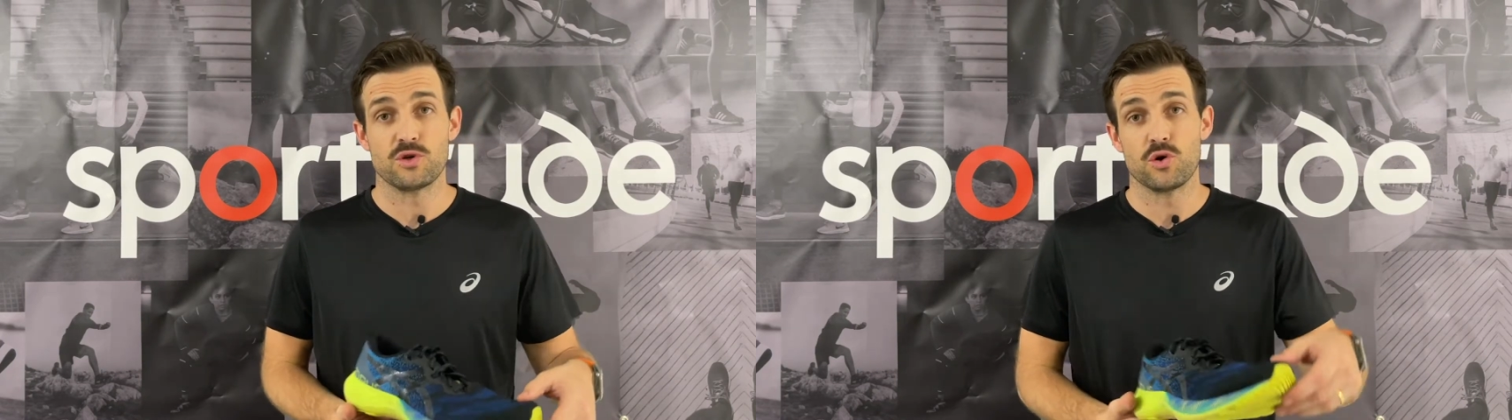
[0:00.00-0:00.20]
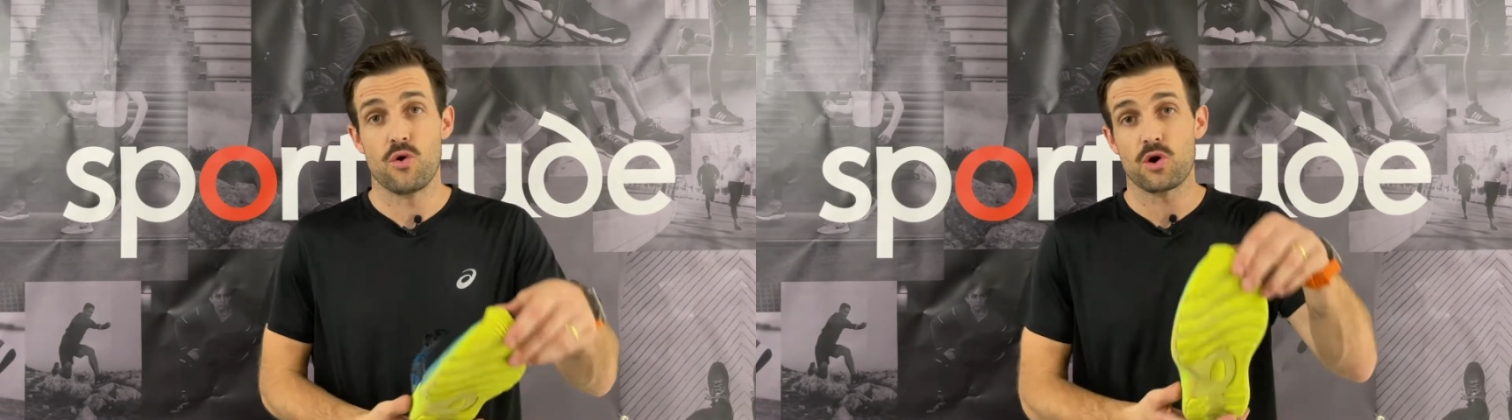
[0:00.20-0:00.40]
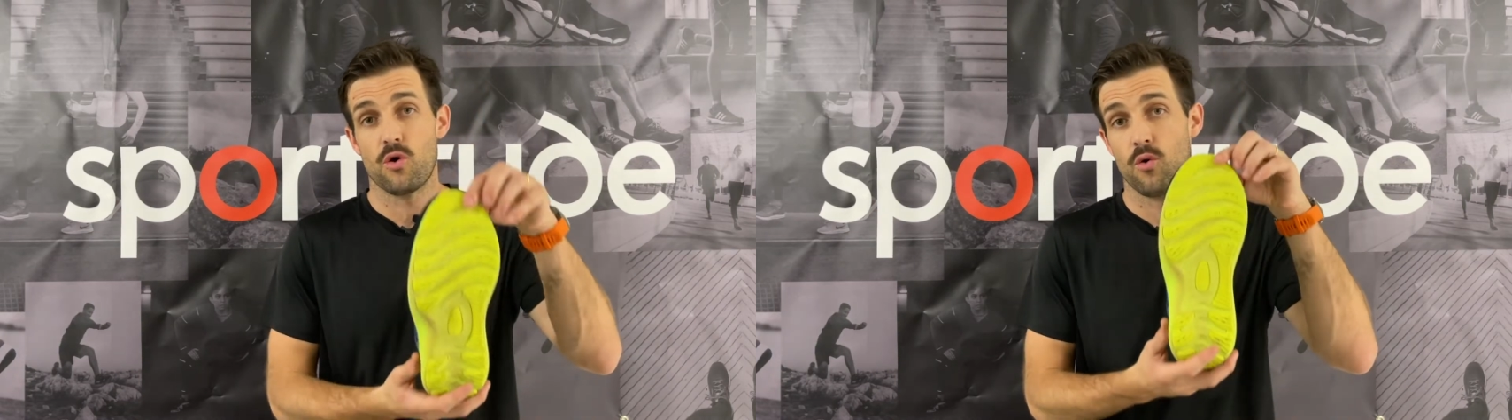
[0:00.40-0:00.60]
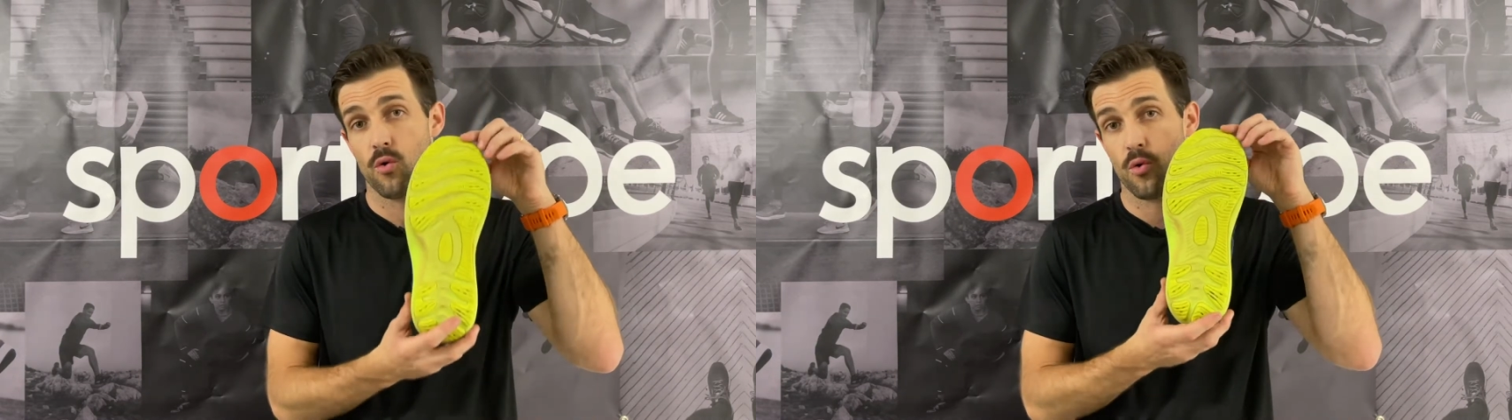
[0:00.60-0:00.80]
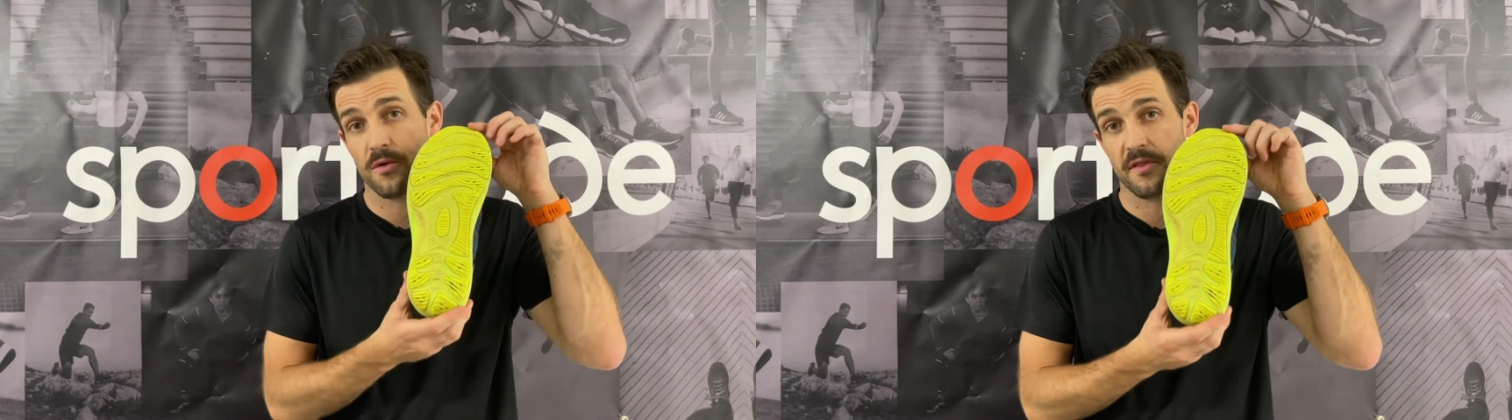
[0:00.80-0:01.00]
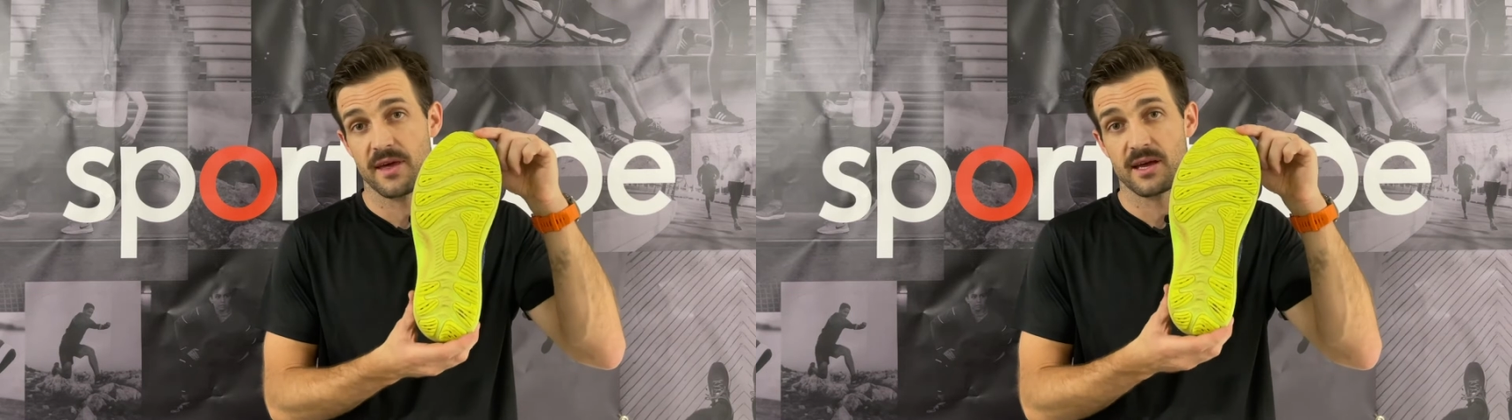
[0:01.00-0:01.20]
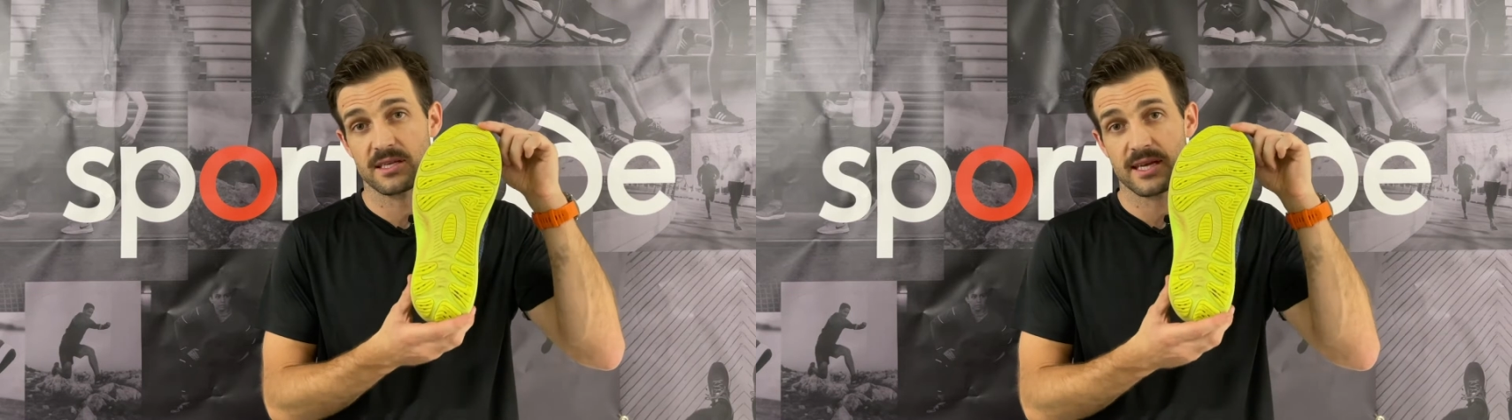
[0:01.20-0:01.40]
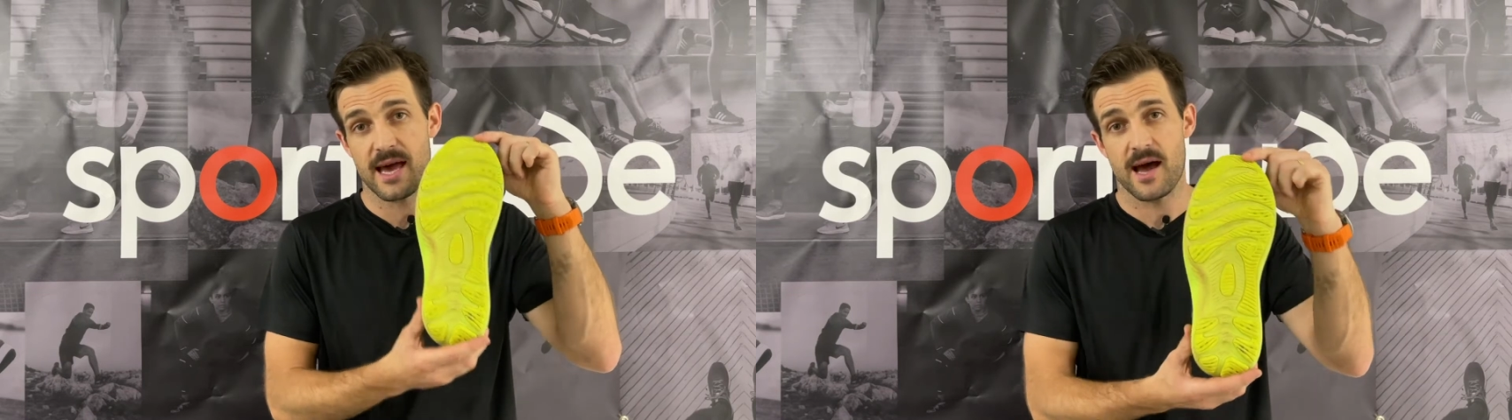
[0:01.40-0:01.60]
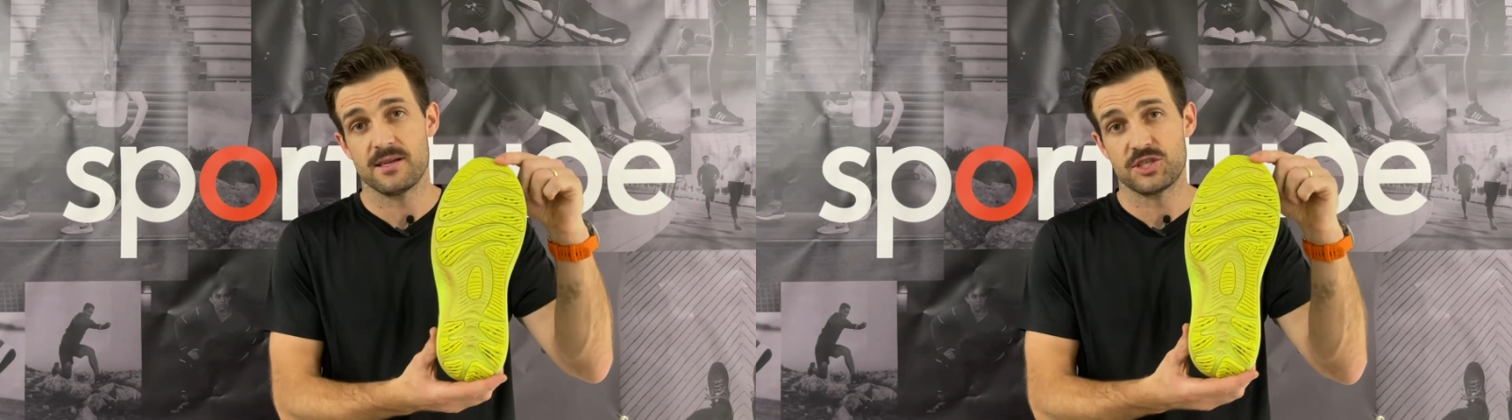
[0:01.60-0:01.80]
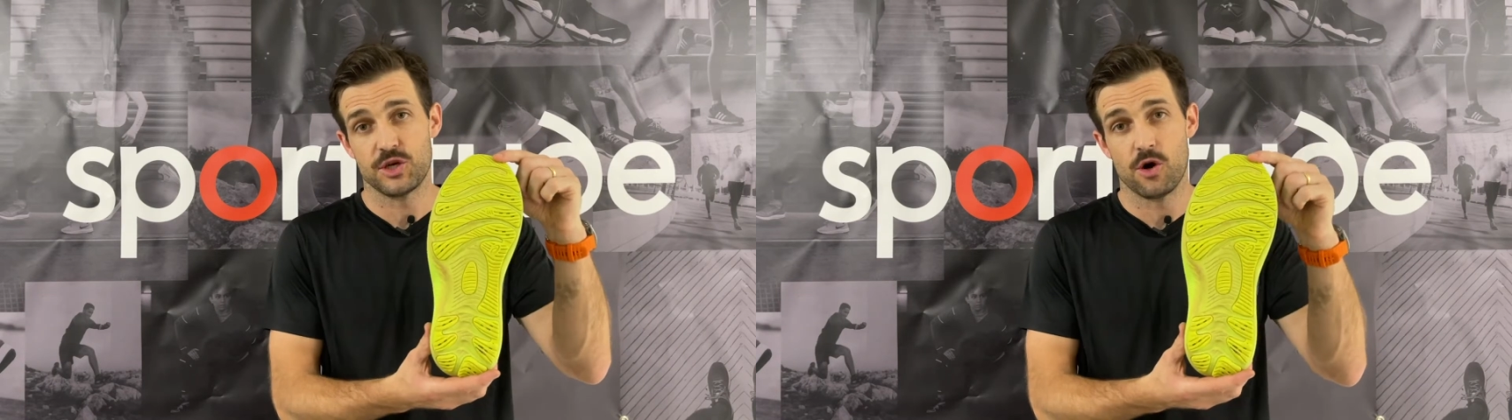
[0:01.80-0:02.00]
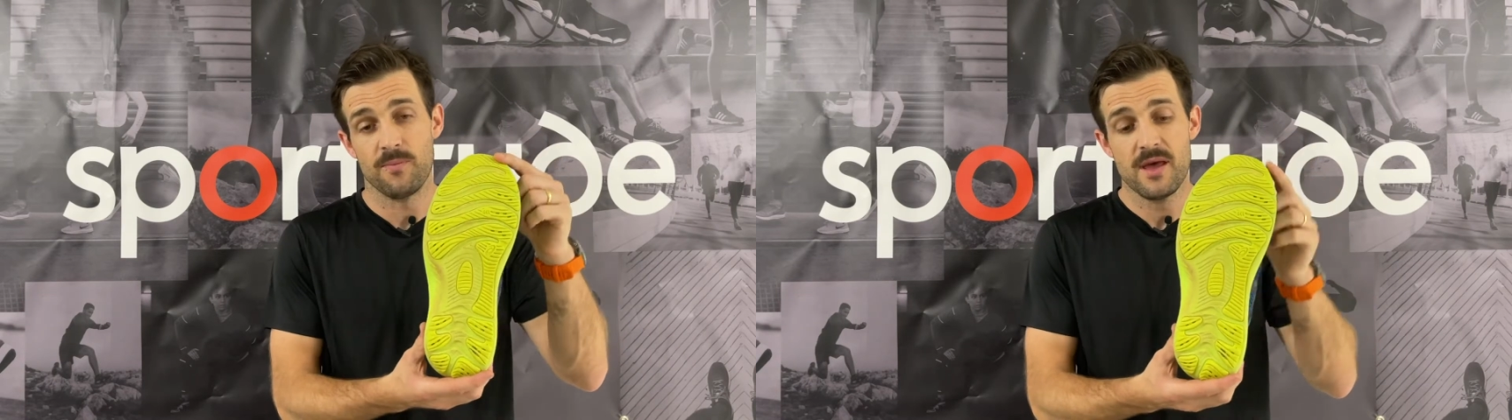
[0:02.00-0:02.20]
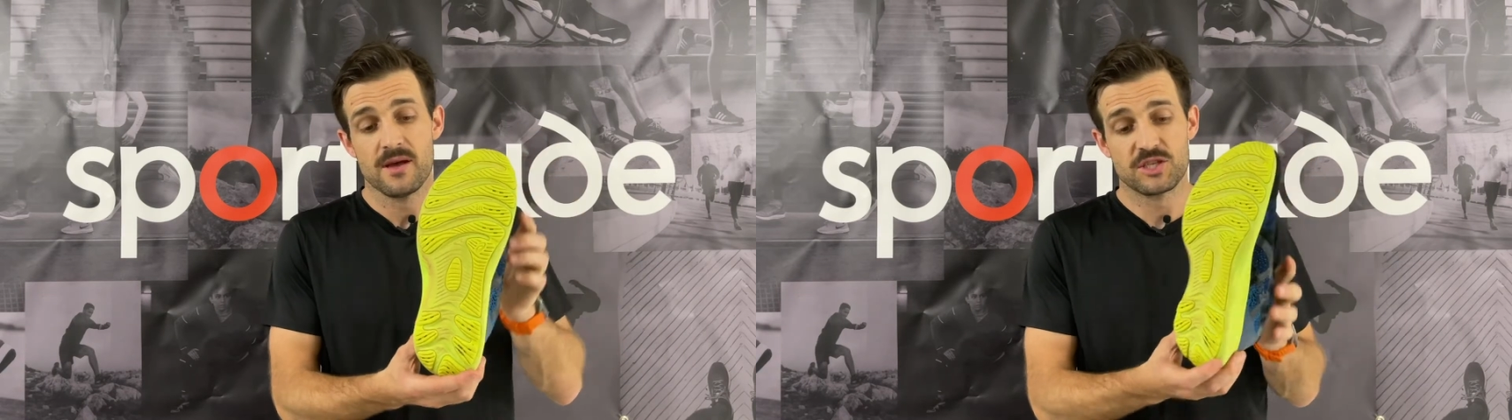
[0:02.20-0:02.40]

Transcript: talk all things outsole.